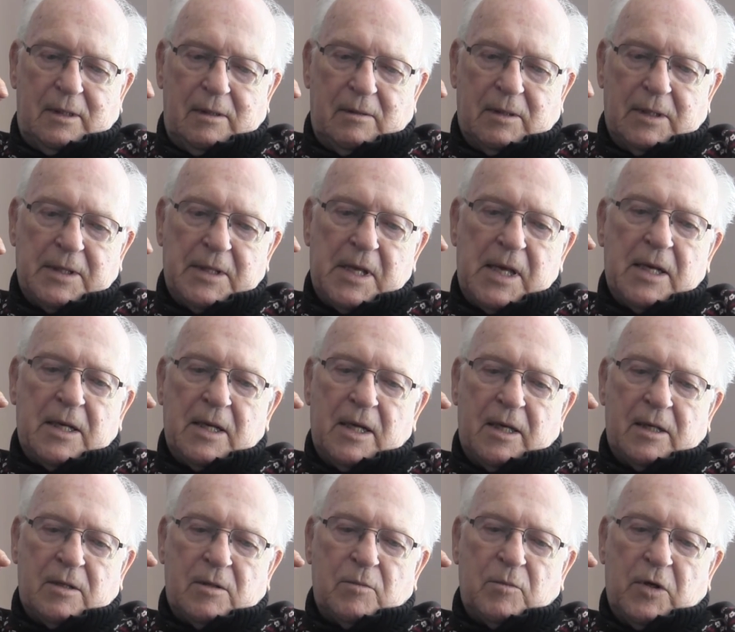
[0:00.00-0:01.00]
Well, that
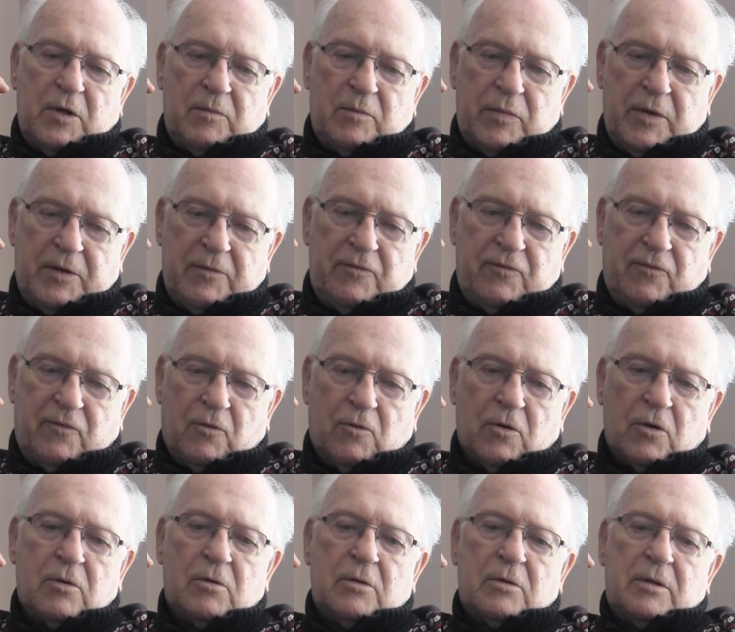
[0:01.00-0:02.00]
had to be
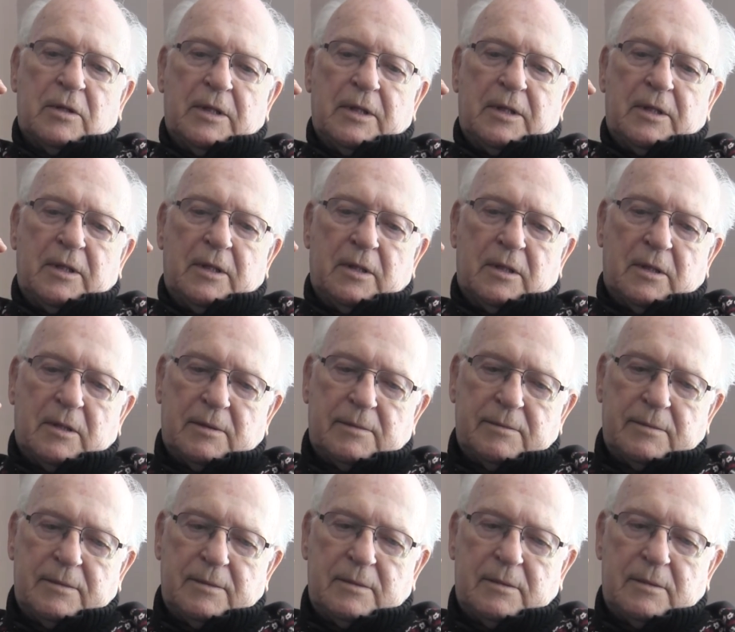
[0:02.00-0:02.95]
before the